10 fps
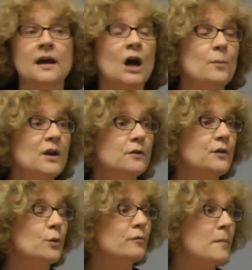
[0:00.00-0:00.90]
How many
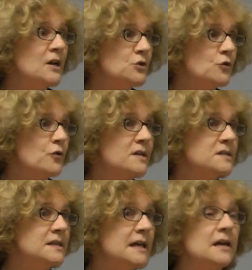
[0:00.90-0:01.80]
of you have met your
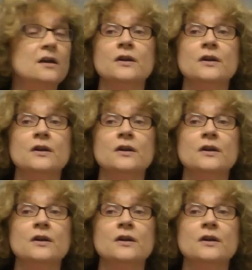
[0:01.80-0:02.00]
trustee?